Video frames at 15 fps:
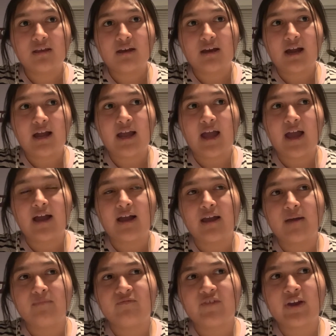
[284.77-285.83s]

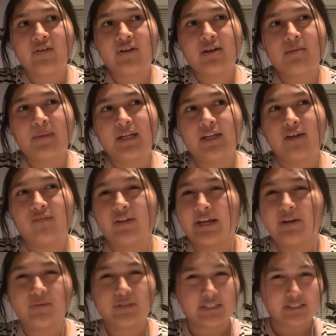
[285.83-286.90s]
my love
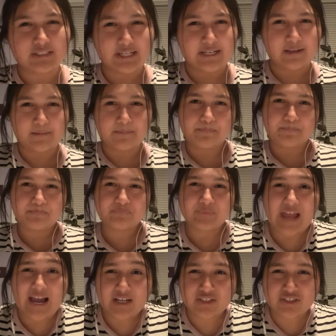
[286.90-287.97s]
language is like
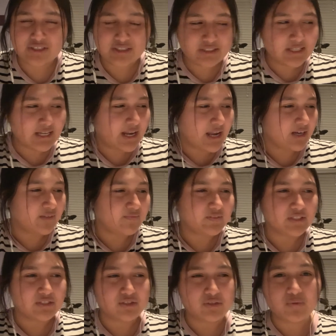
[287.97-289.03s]
actions. I love
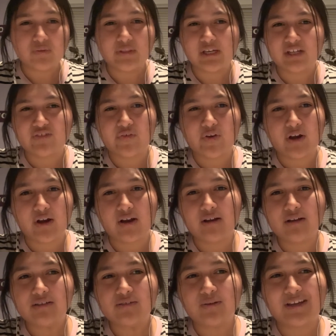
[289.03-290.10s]
to do things for
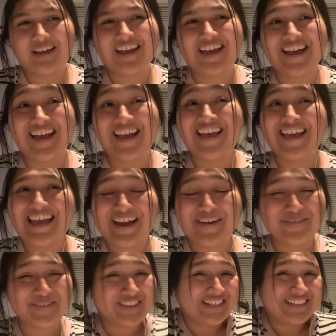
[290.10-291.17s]
her. So I
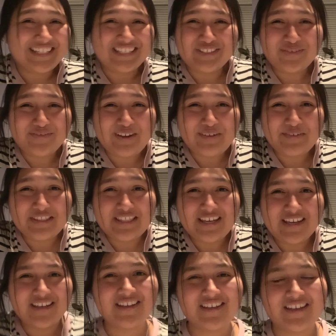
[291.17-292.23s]
would think that's her favorite
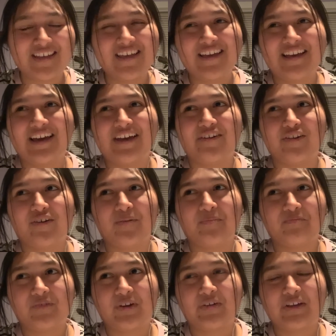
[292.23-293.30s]
thing. I don't know. I'm very